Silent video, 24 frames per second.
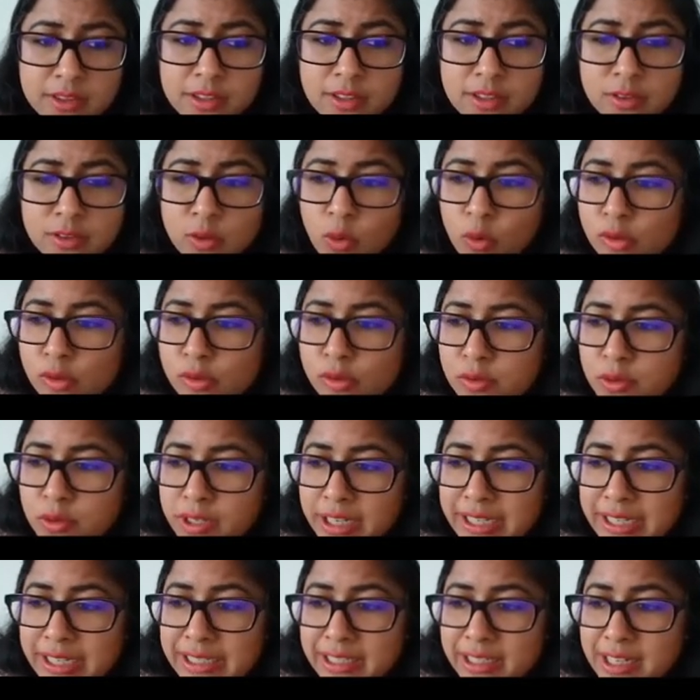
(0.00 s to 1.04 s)
there's also
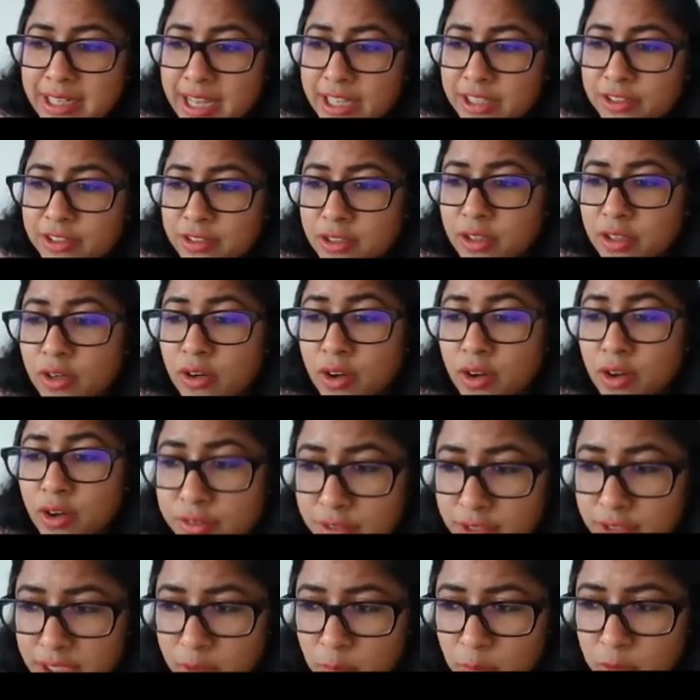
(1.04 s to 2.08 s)
an international
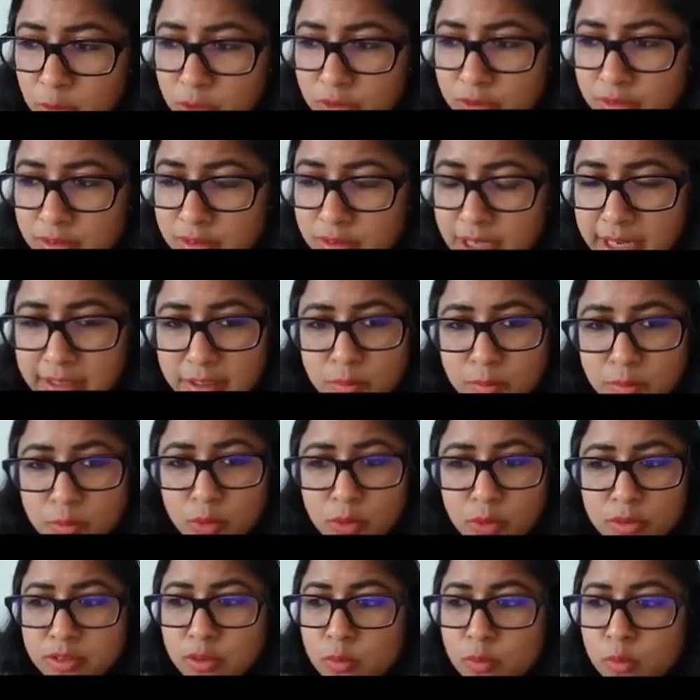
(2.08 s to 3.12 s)
glossary which the standard
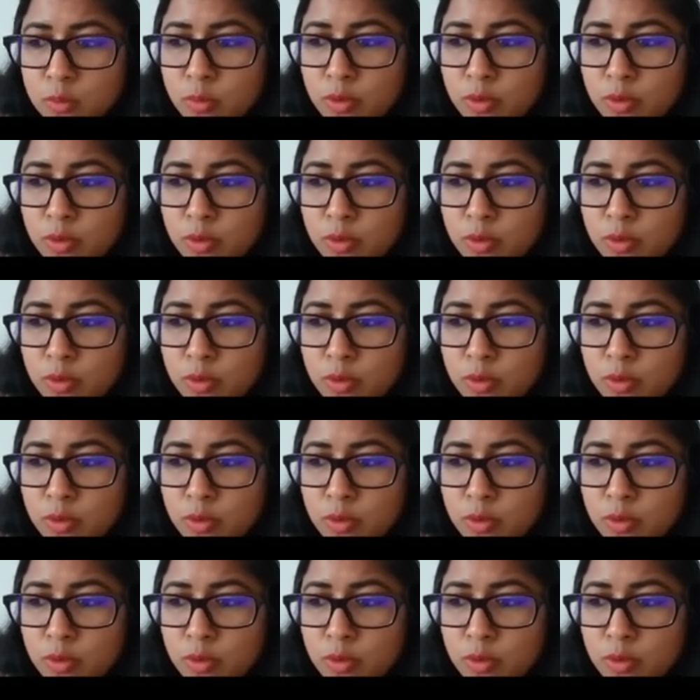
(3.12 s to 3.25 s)
board is